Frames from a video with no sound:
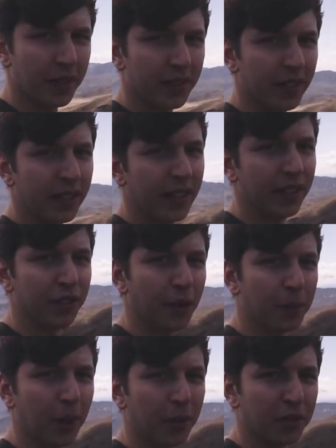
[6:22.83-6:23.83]
is, the easier
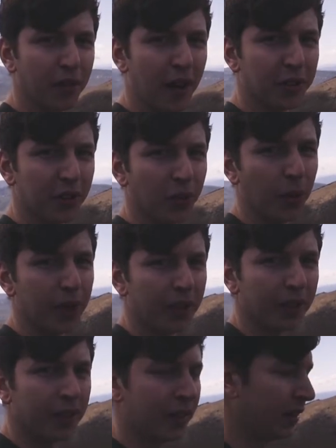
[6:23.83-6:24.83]
it blows around in the
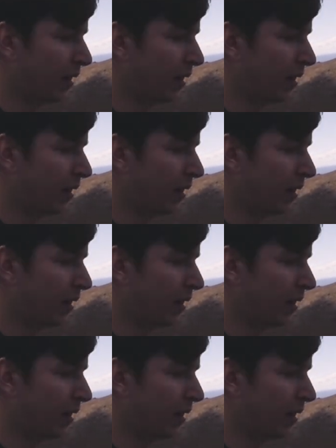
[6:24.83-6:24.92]
wind.